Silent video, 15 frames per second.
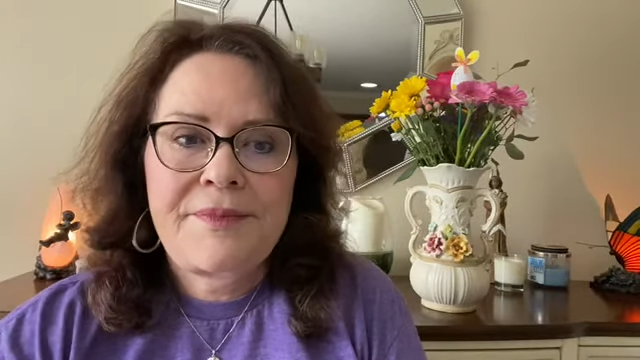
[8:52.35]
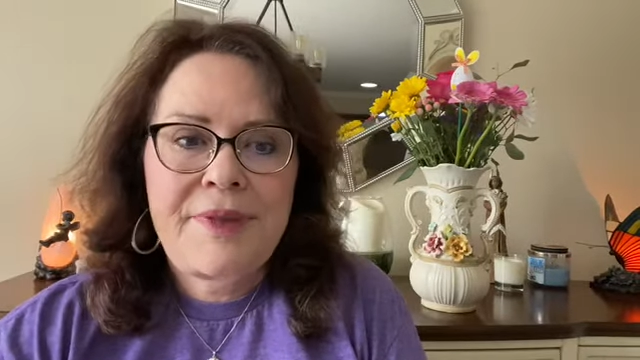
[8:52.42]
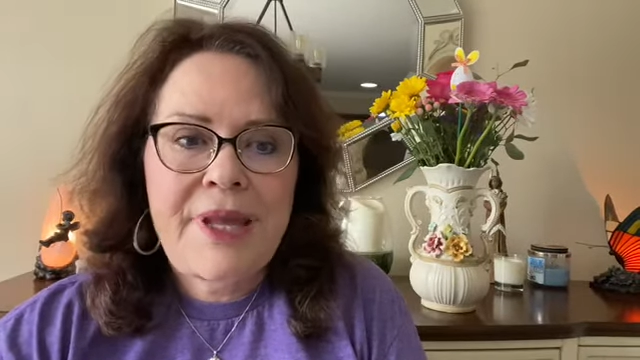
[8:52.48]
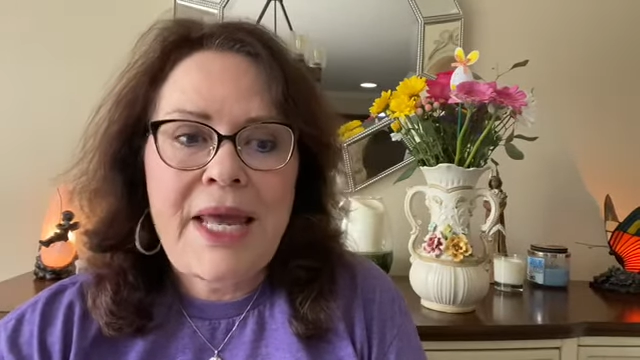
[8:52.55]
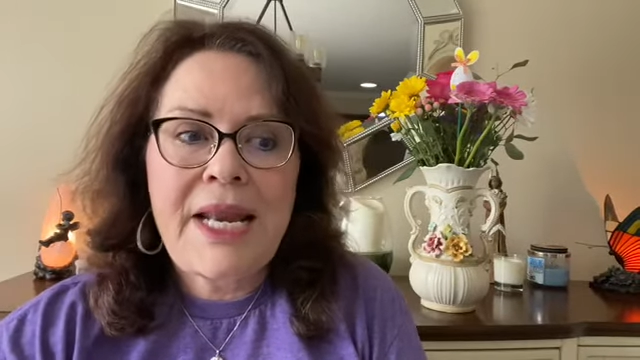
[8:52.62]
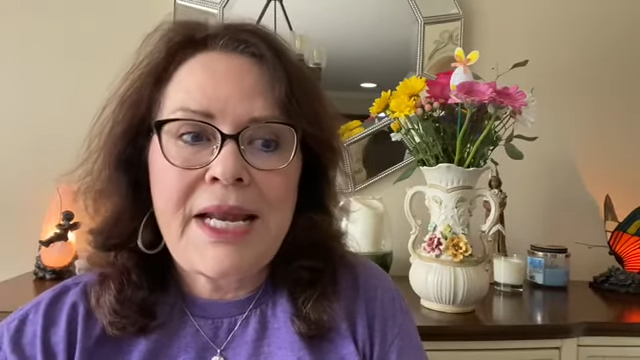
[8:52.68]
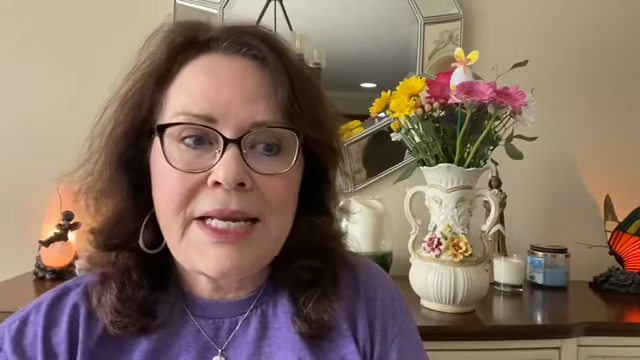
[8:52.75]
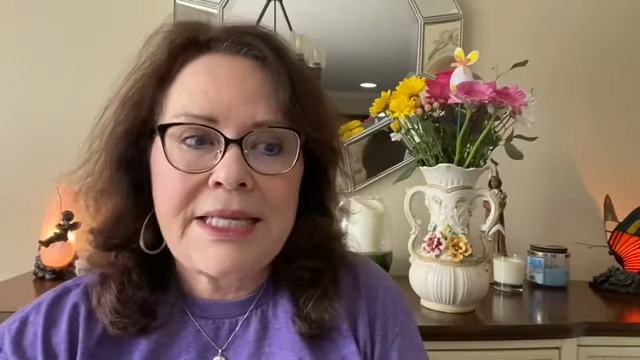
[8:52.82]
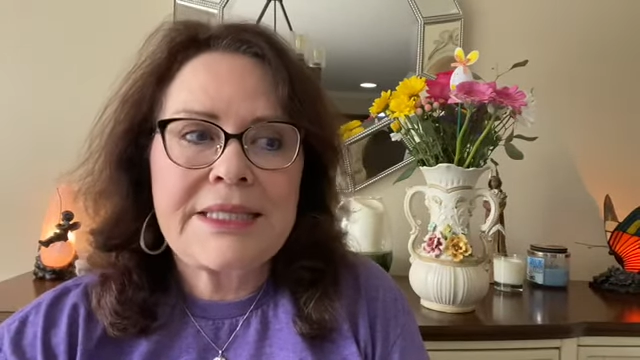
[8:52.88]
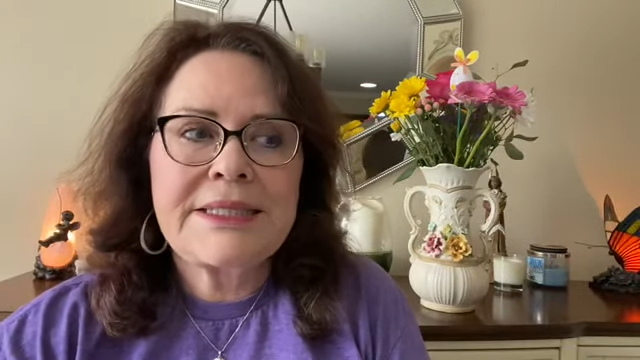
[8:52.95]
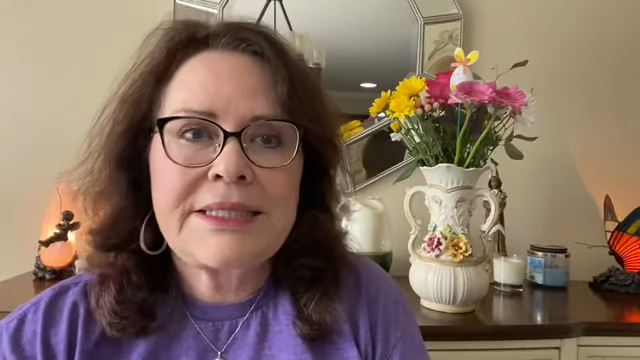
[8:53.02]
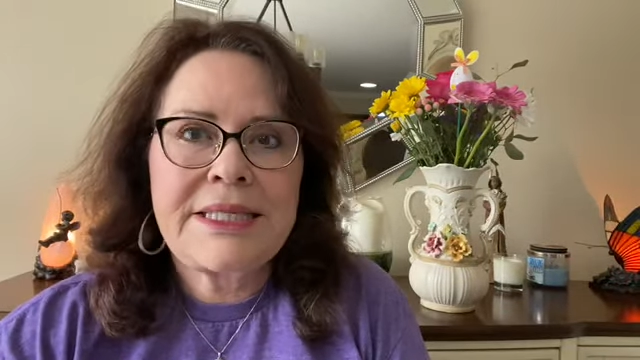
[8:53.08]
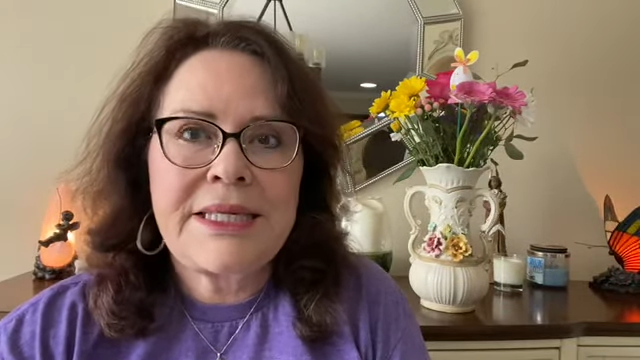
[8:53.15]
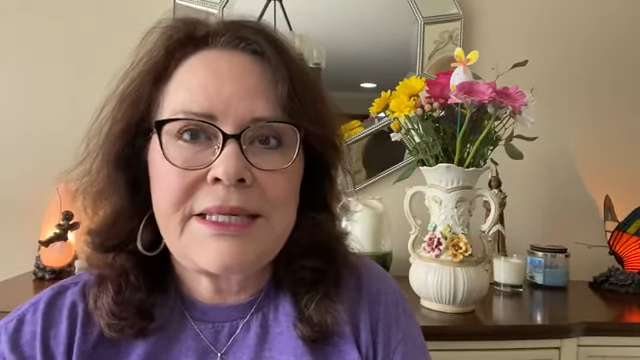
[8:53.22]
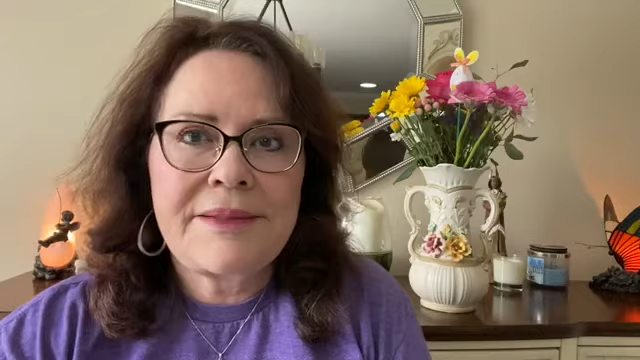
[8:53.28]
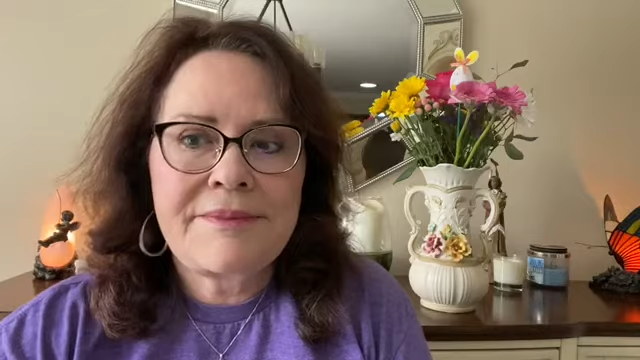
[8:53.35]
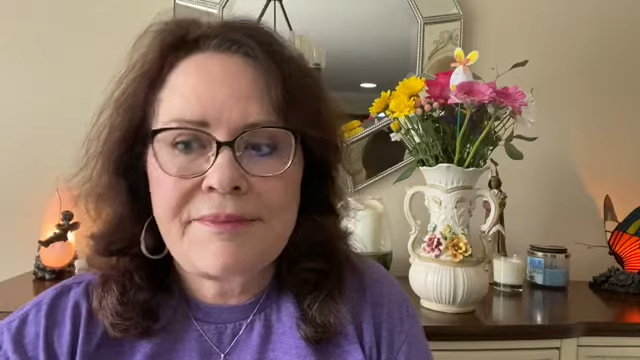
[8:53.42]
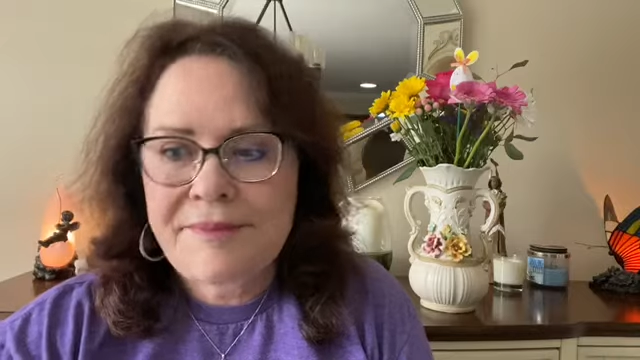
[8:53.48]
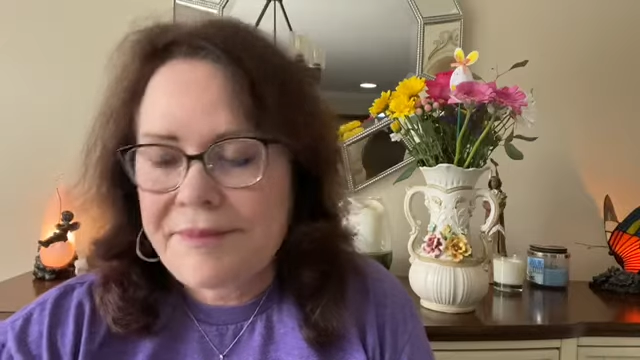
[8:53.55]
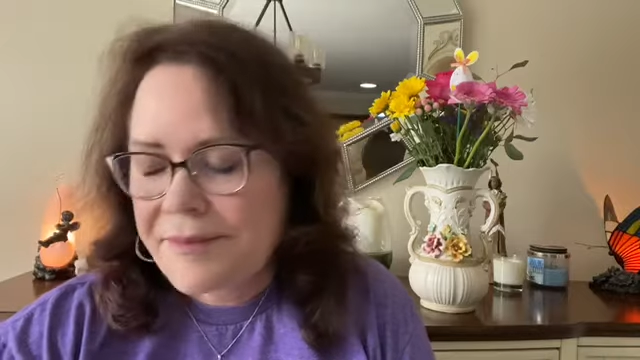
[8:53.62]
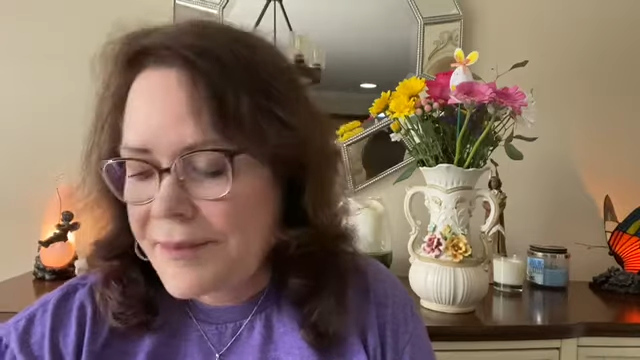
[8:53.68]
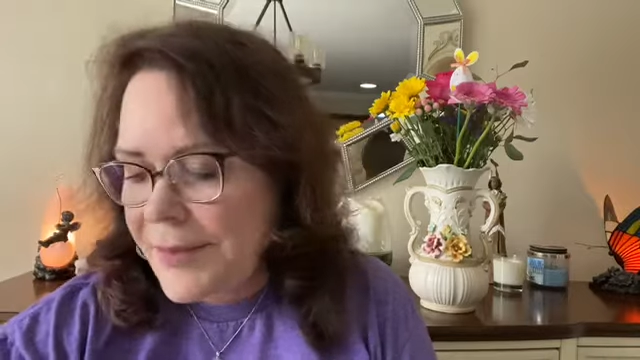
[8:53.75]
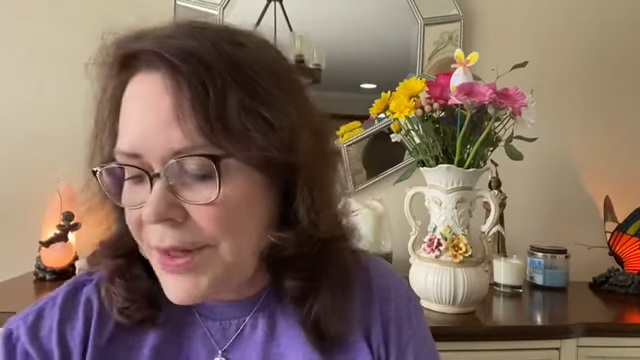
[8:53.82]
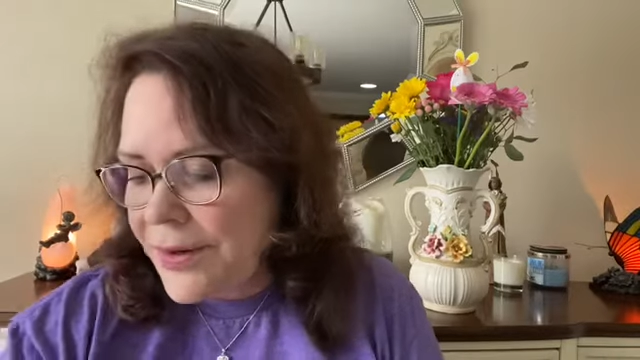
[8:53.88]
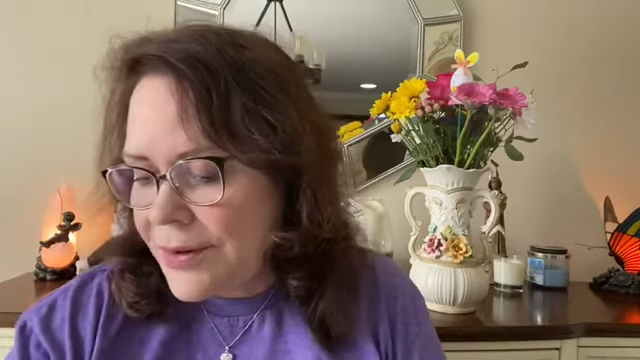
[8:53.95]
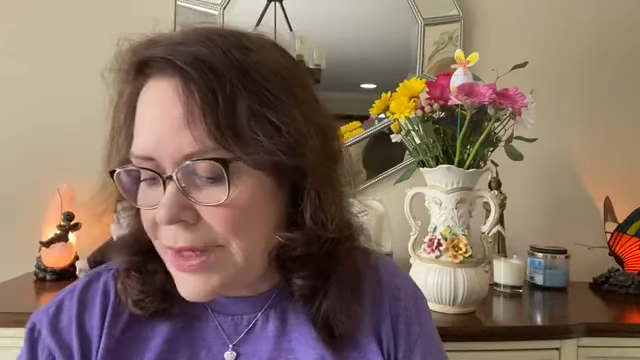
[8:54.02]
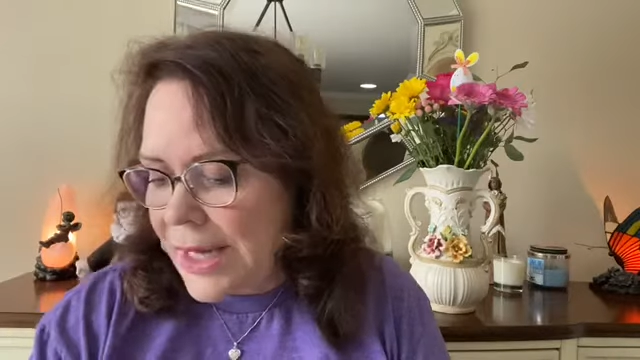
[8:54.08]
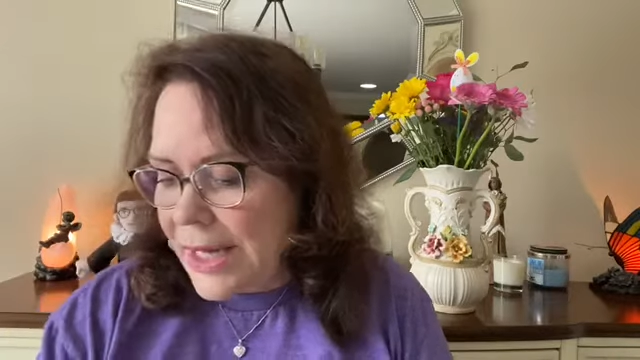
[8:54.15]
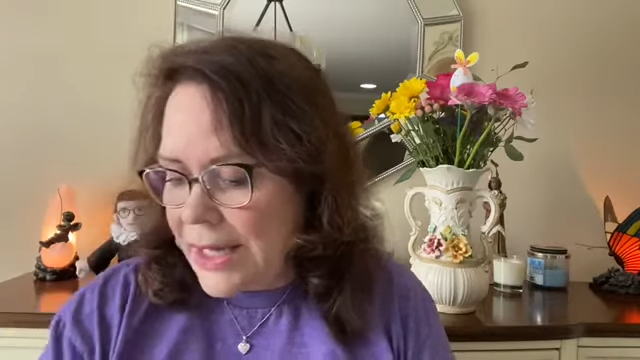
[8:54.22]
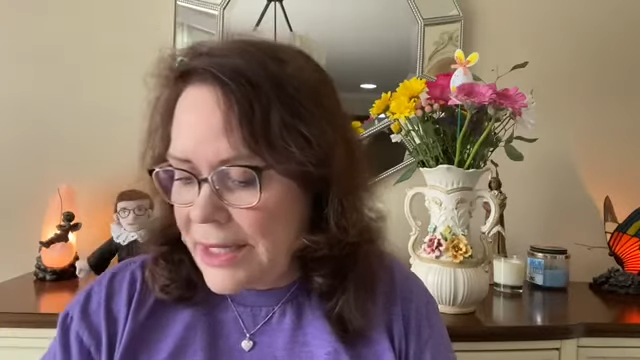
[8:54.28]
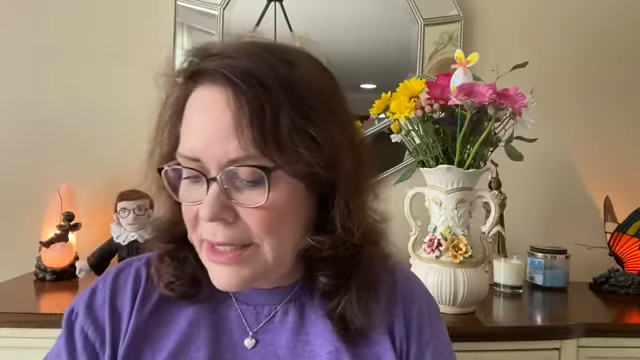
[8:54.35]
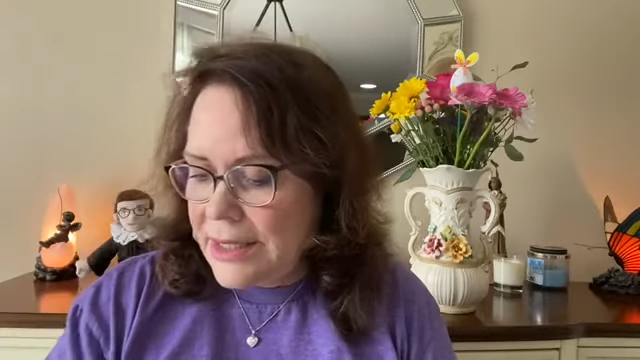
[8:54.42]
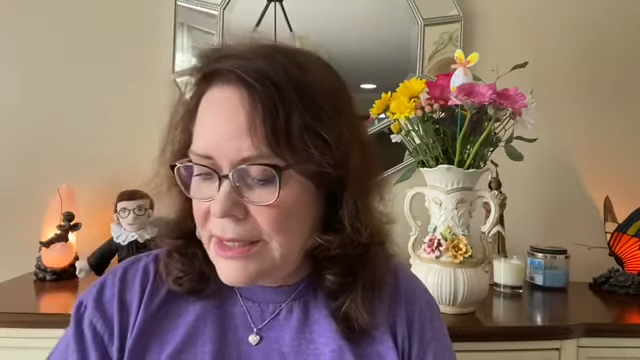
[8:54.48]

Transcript: That I can see. Okay.